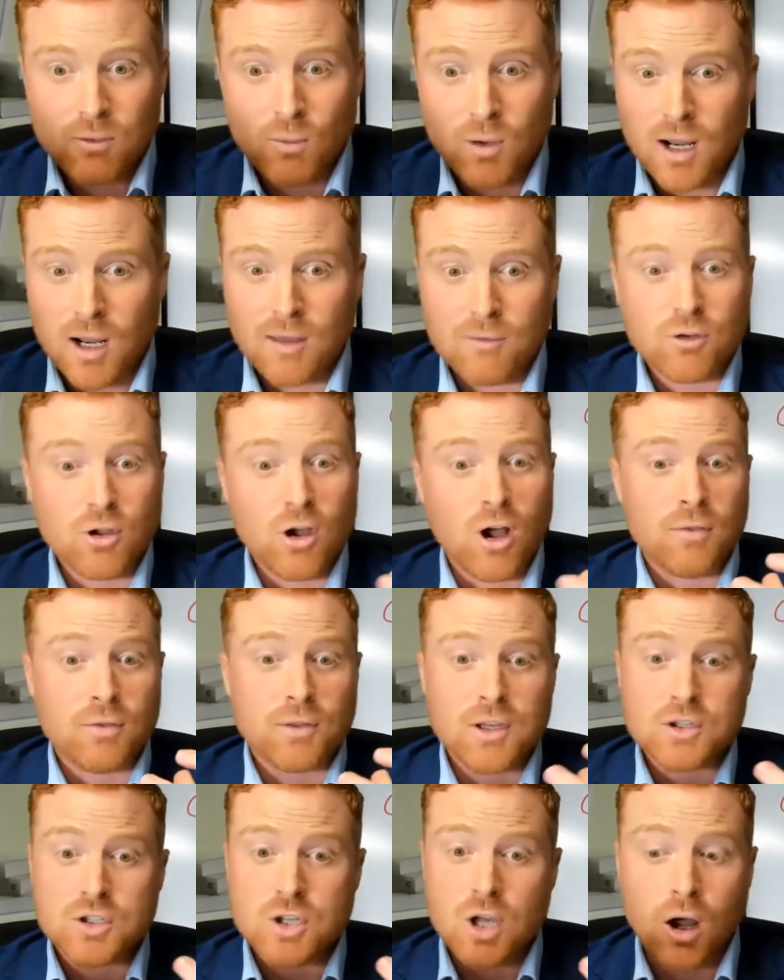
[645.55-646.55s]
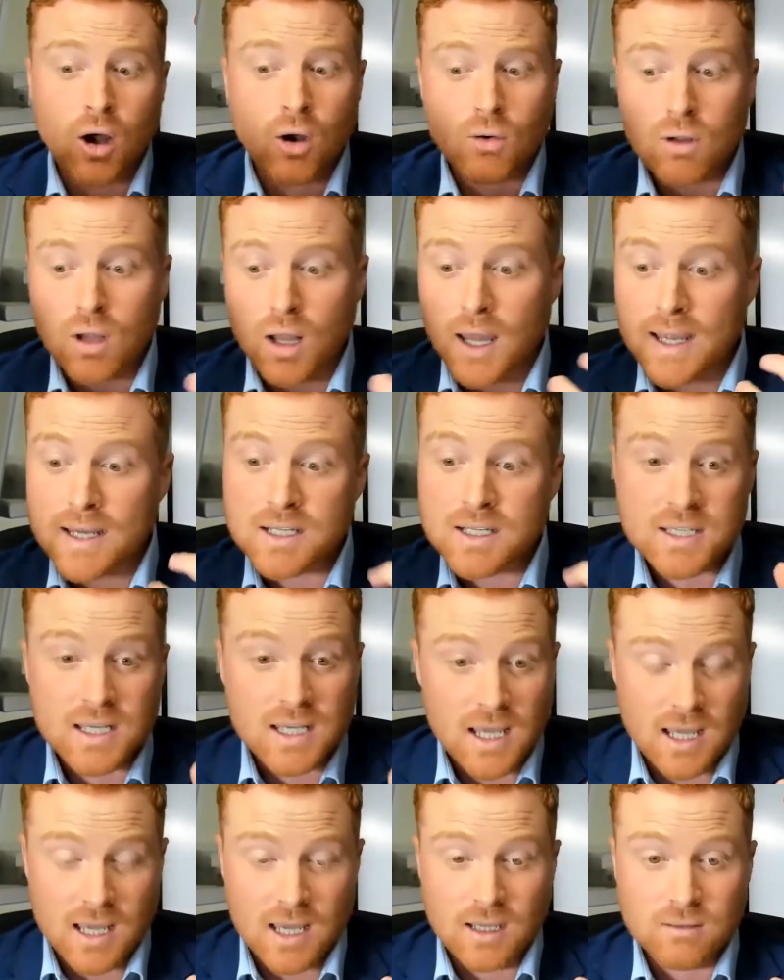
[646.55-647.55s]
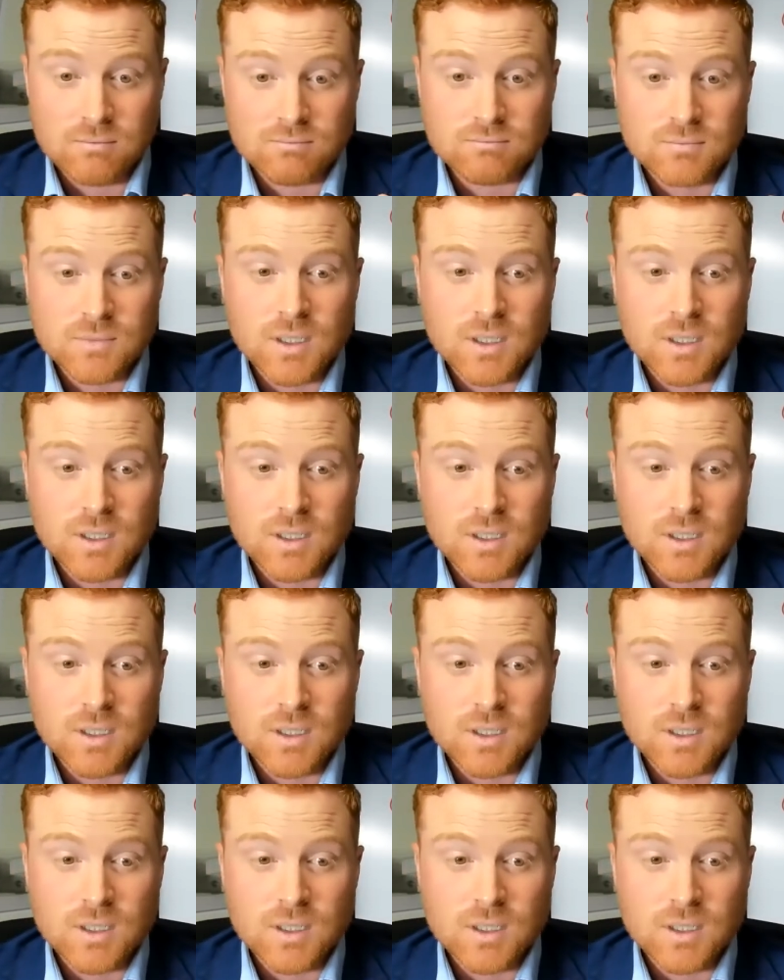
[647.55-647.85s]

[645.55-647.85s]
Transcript: Well, I've got this whole idea